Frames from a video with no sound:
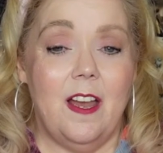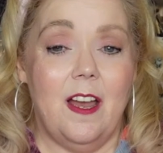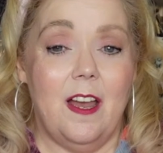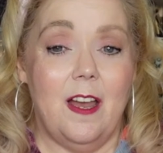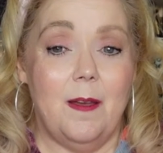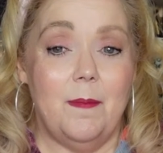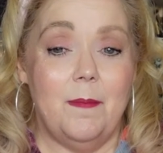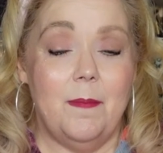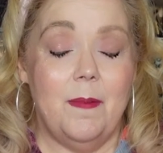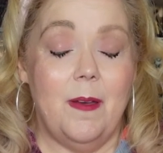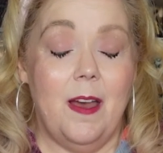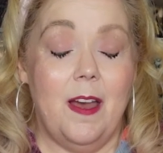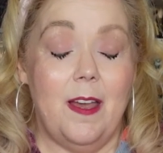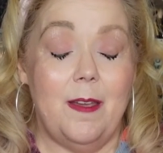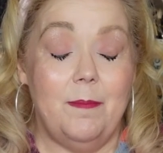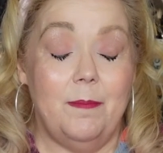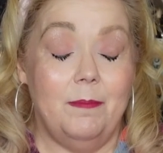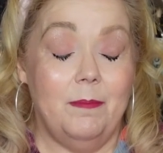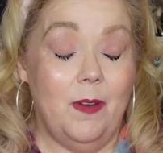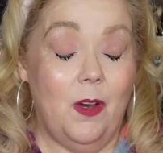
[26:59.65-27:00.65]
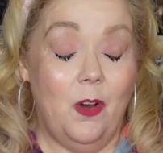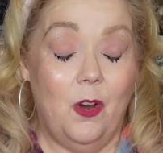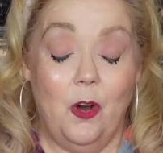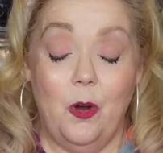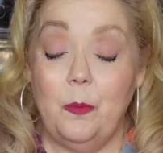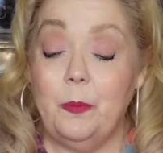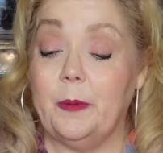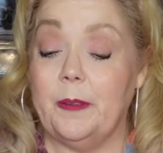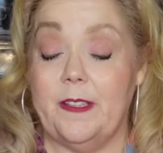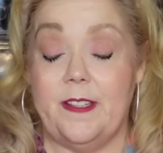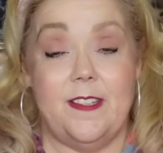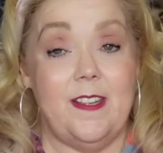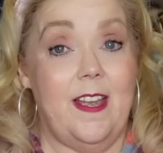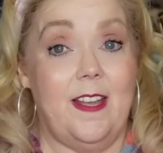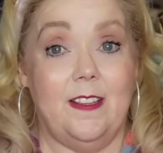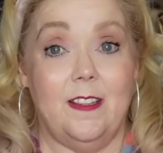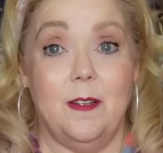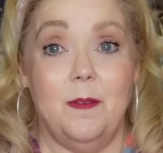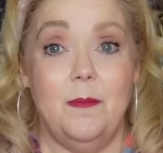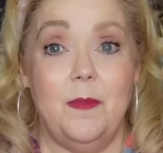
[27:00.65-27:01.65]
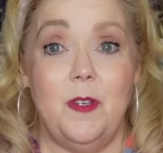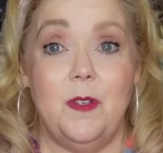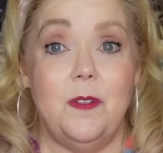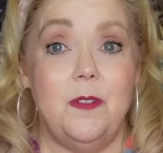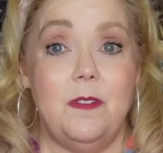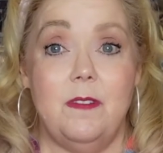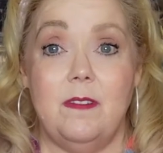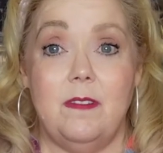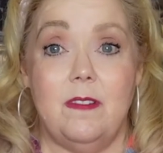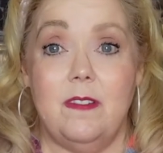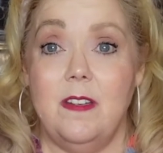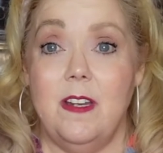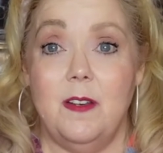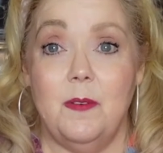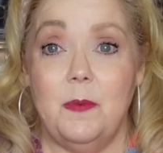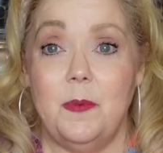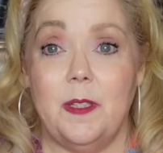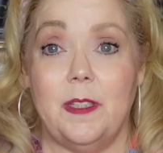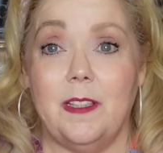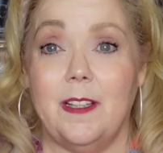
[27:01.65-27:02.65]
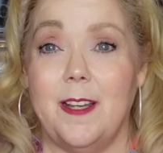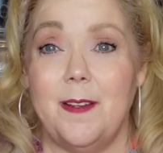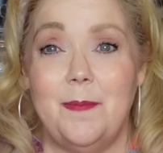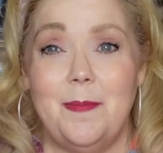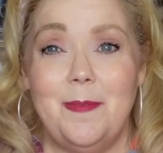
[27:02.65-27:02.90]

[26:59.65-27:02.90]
Um, I'm hopeless at them. You, it would look,